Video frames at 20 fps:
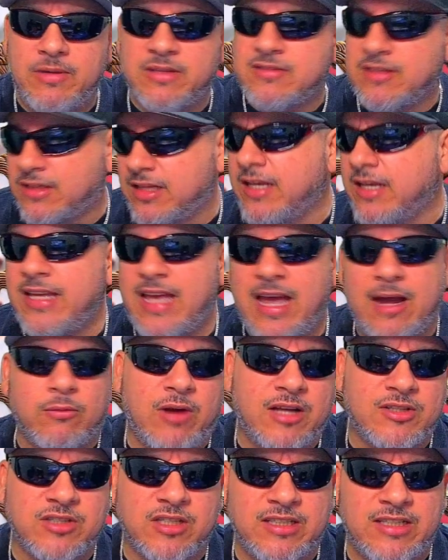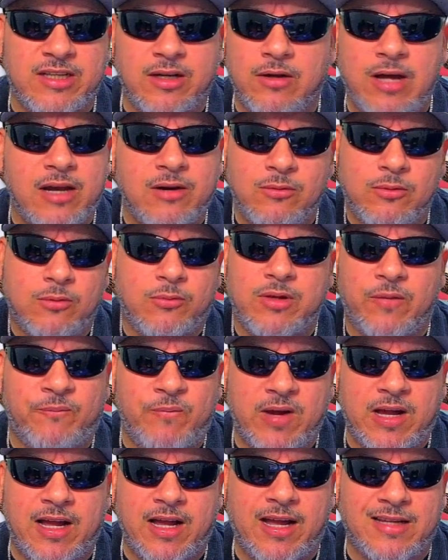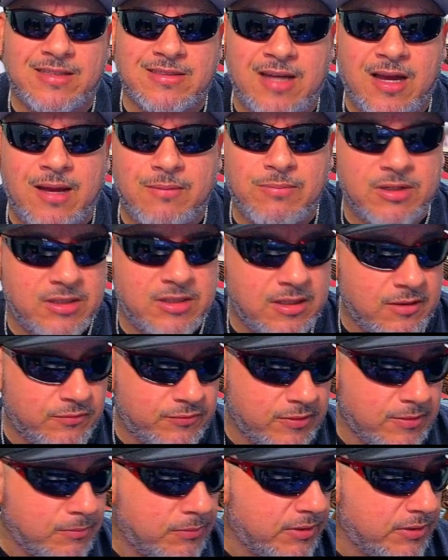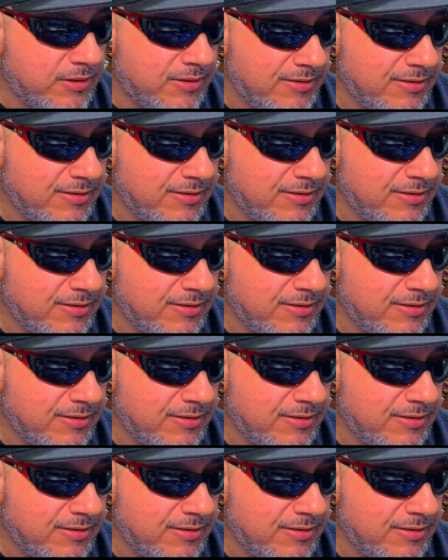I think, yeah, Roger Goodell. I don't know where the fuck I got Tom Goodell from, but